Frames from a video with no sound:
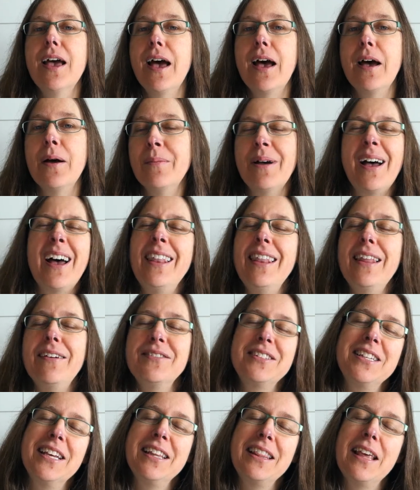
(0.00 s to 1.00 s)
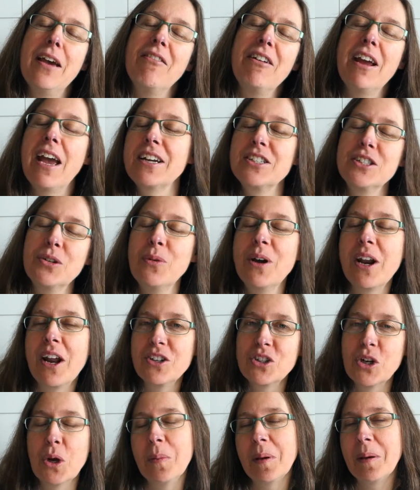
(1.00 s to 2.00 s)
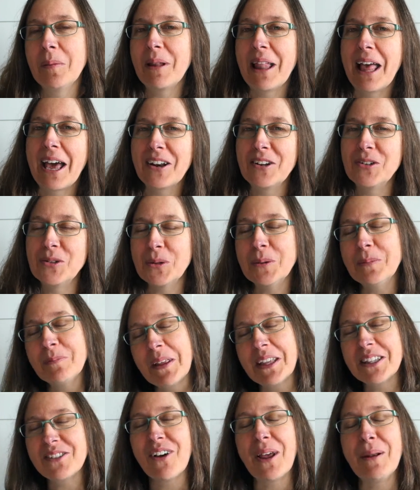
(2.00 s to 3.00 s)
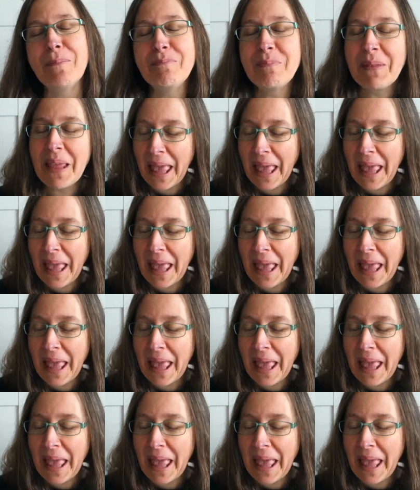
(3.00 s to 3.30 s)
I love seeing that reaction when I show people how to do it. It's fun.